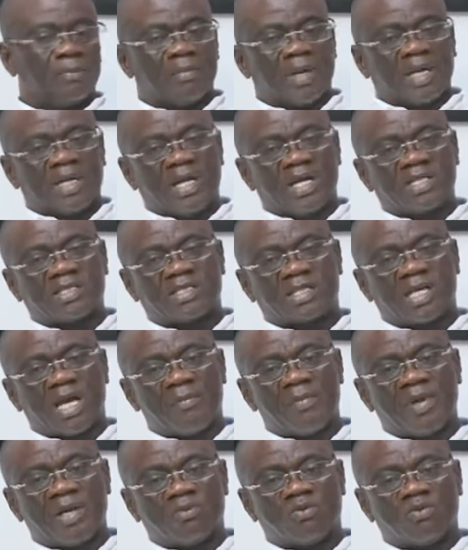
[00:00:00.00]
My next
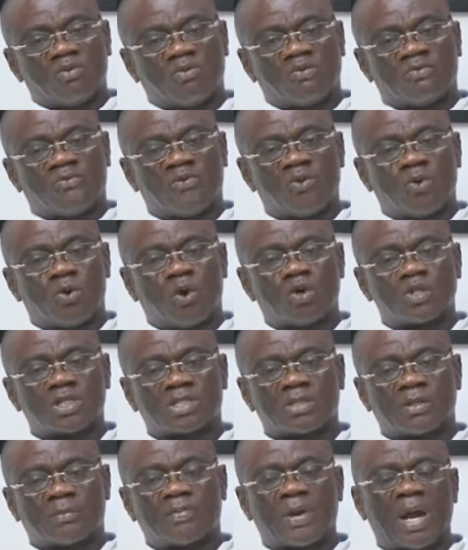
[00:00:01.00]
coming will
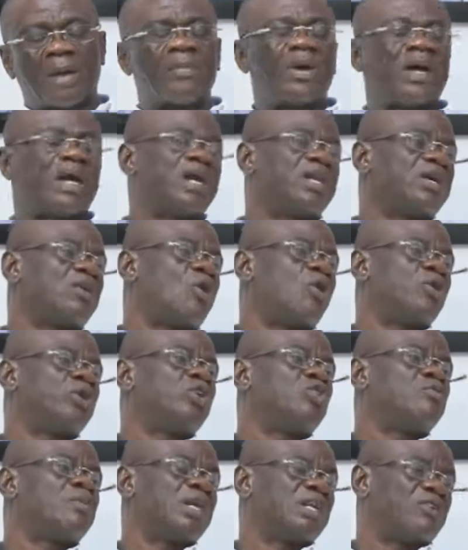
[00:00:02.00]
focus primarily on
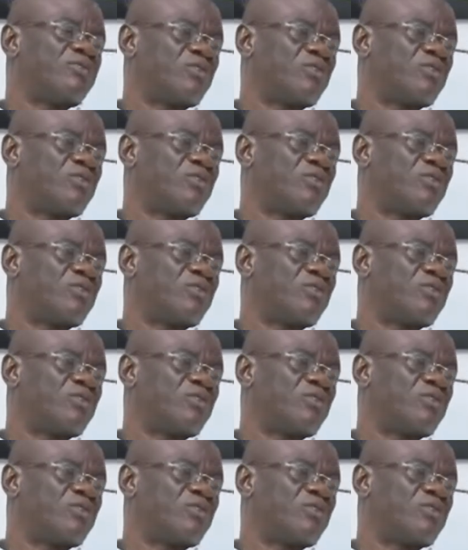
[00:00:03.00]
human